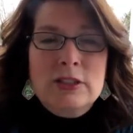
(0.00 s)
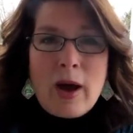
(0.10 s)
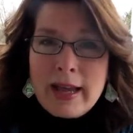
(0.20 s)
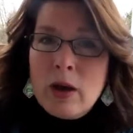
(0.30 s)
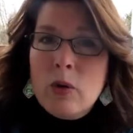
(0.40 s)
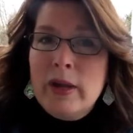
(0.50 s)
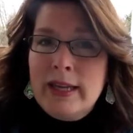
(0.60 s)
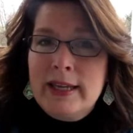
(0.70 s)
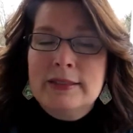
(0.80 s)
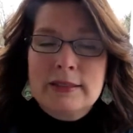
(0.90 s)
So I know
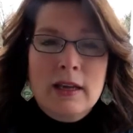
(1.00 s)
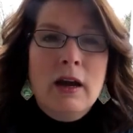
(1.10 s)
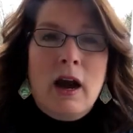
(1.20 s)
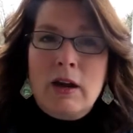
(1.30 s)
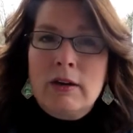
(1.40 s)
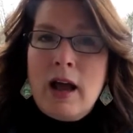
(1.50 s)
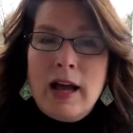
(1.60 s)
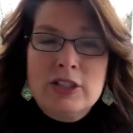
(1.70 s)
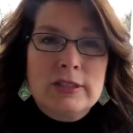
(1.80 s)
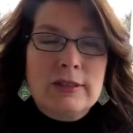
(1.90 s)
weekends are
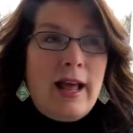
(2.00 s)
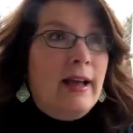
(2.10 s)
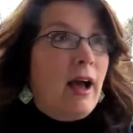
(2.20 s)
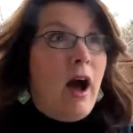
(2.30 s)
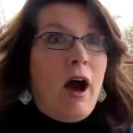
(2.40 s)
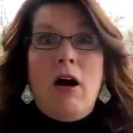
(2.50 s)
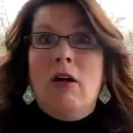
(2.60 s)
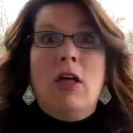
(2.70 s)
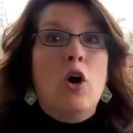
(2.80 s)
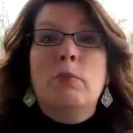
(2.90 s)
not just like
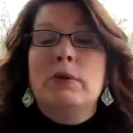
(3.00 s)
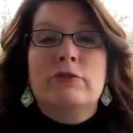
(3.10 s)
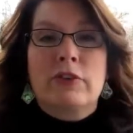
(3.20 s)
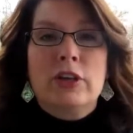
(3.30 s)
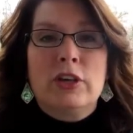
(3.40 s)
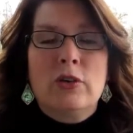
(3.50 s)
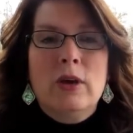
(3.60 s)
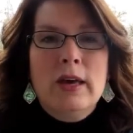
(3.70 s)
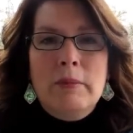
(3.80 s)
all open for you.